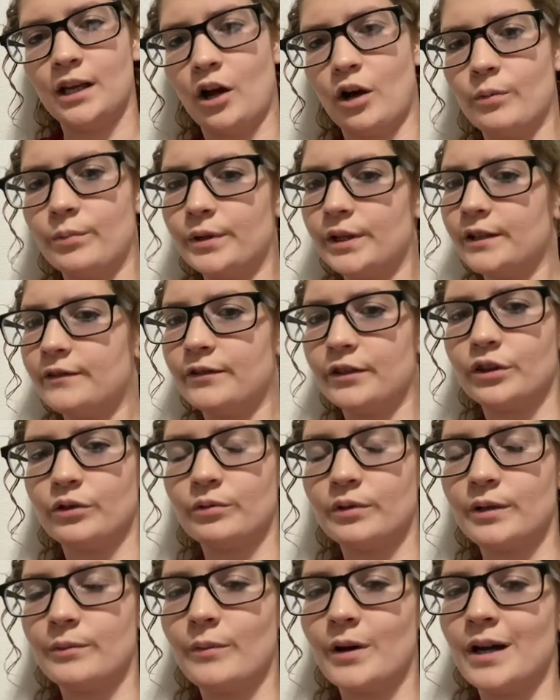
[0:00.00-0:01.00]
I'll bleed for
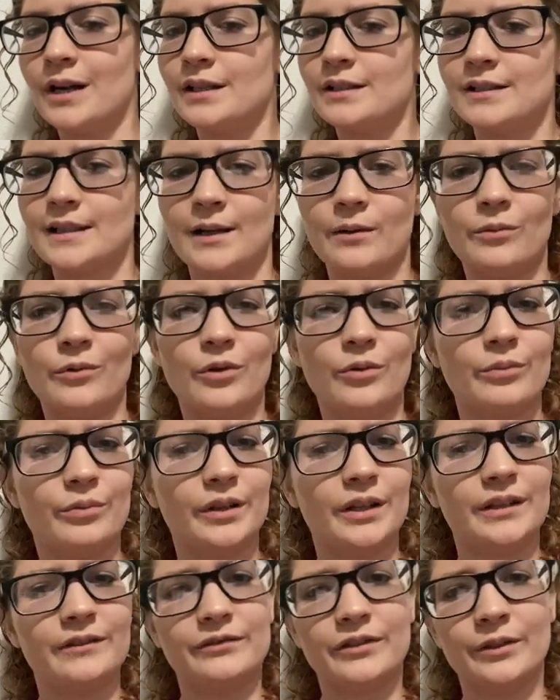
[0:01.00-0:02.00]
3 months. I won't
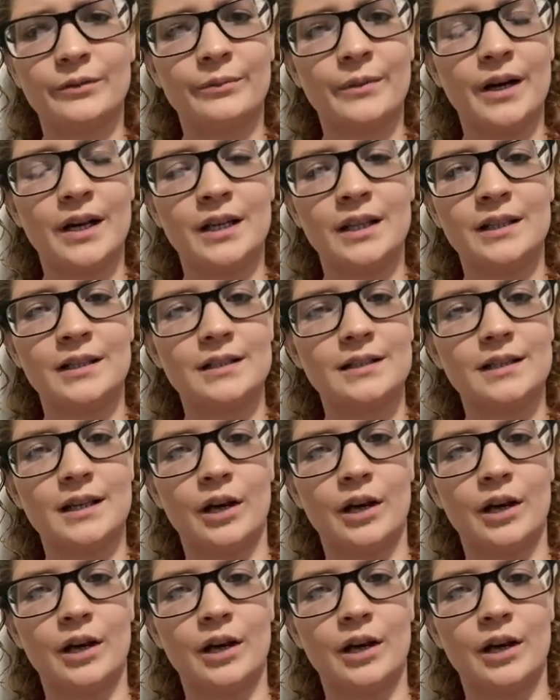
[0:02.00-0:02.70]
bleed for months.